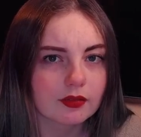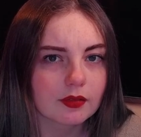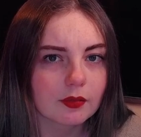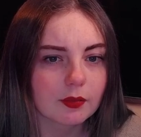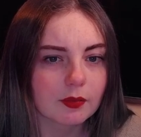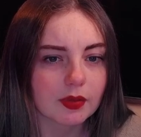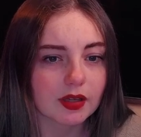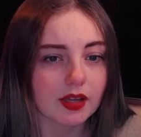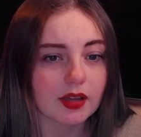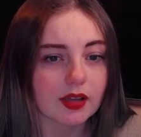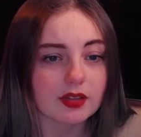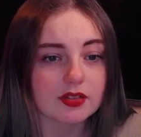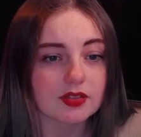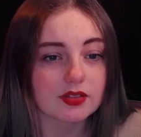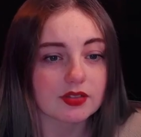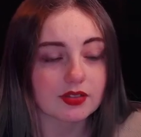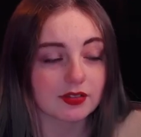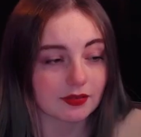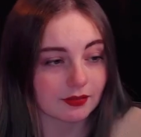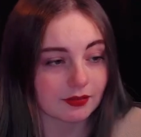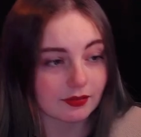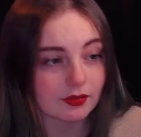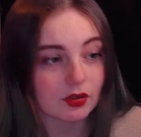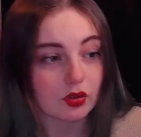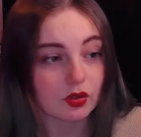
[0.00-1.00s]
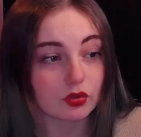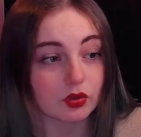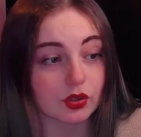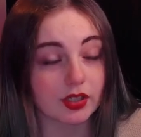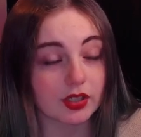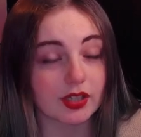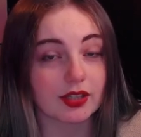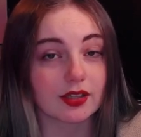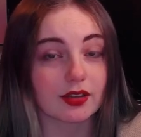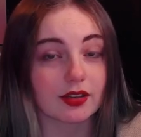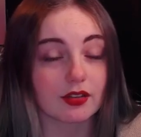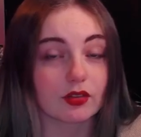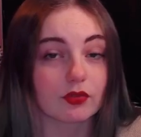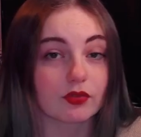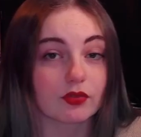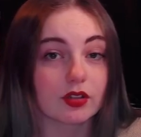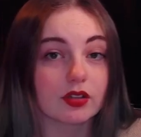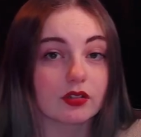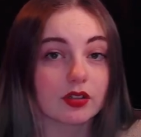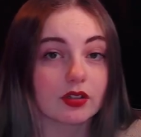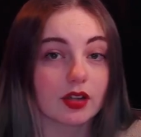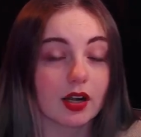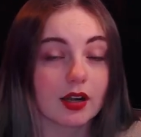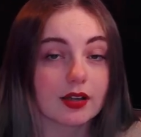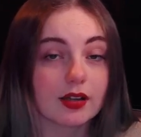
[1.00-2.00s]
Because looking at the
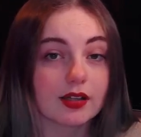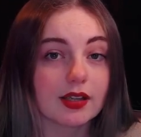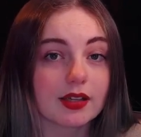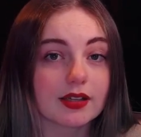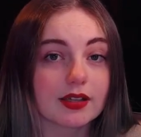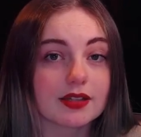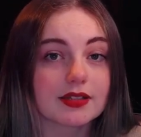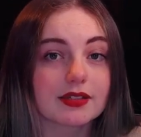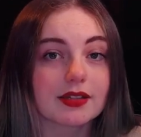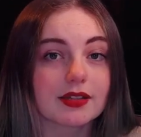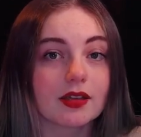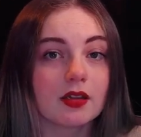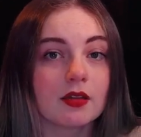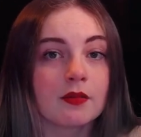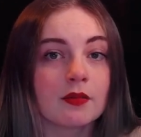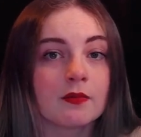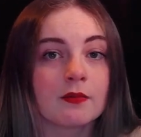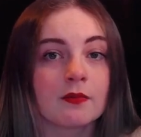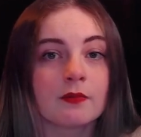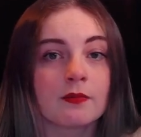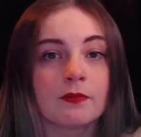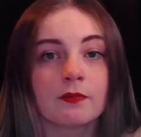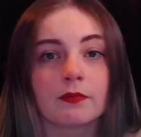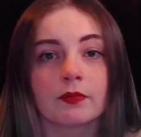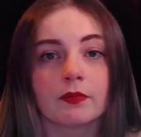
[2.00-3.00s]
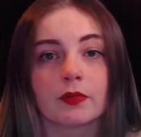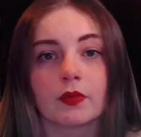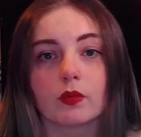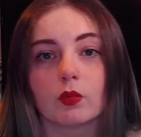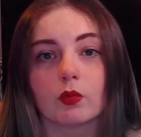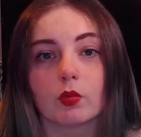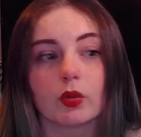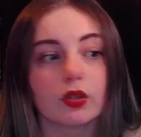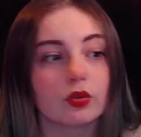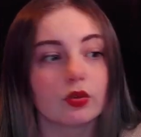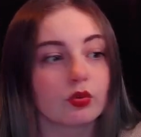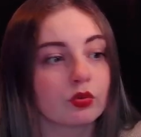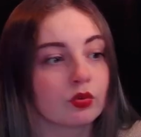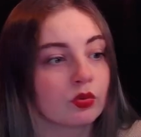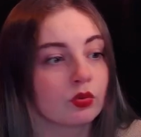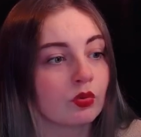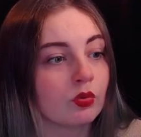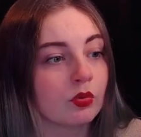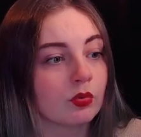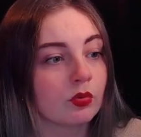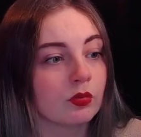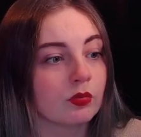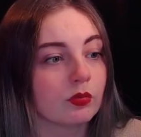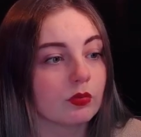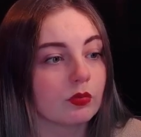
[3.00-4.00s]
real Carnyx, we don't
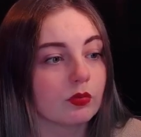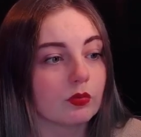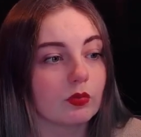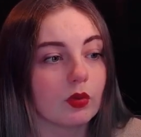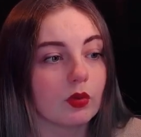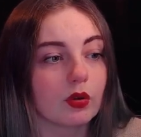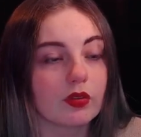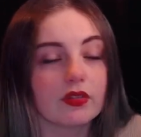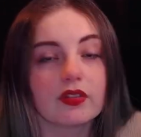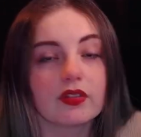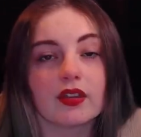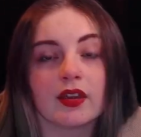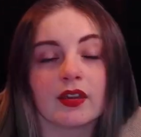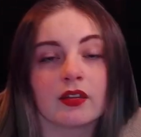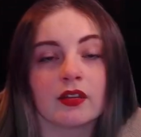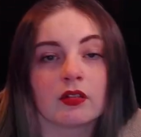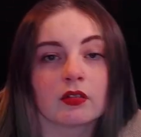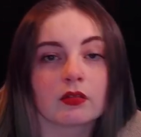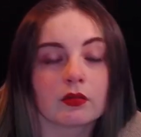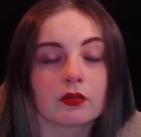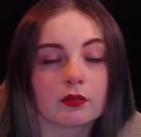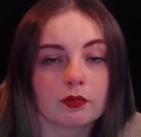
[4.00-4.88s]
know what the inner